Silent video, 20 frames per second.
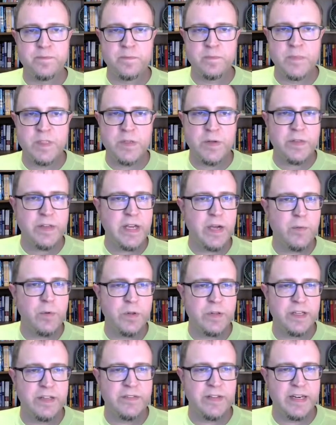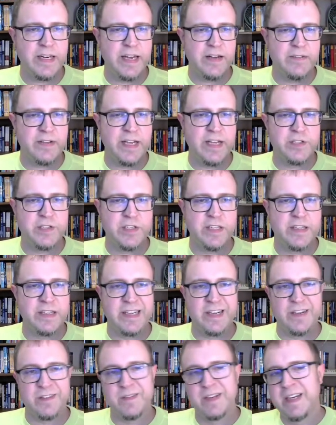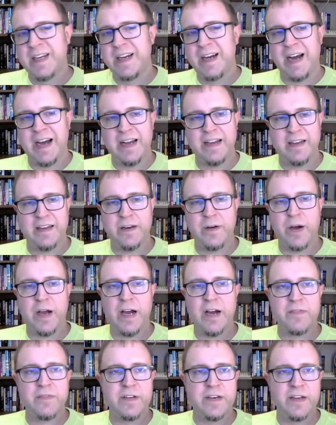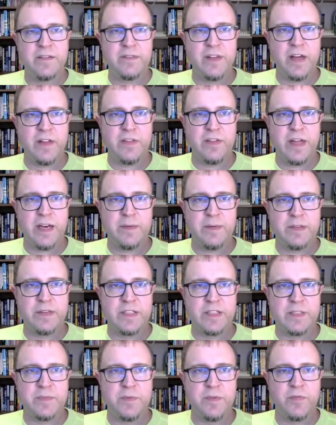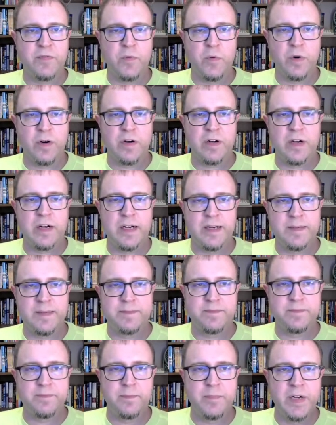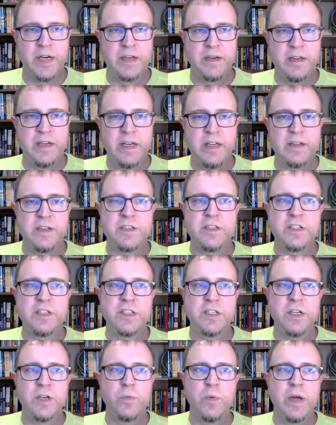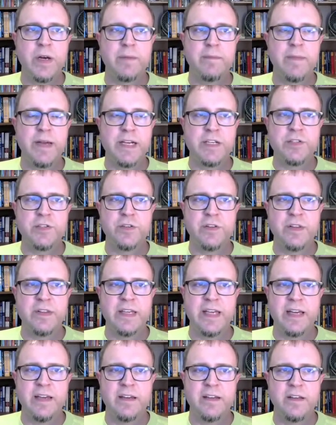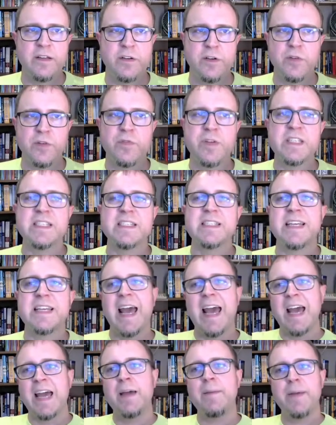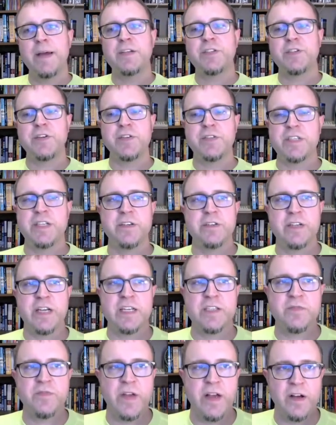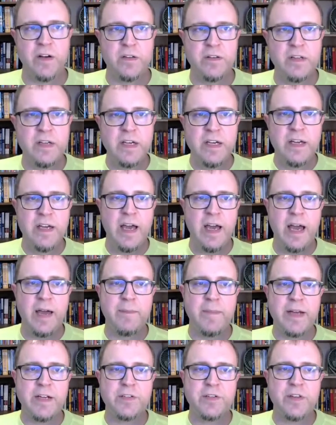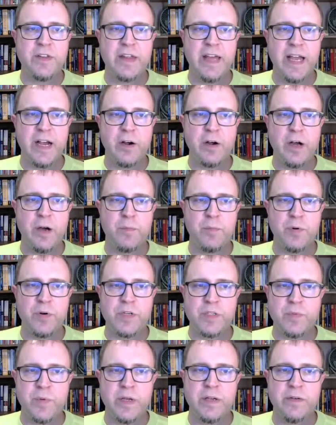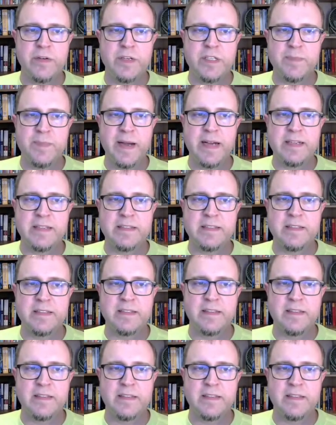So I think I will leave that navigation in there. I often have not thought about this before, but this is a good way to make sure that good reason to make sure you see your test fail, and make sure that the error output is what you expect.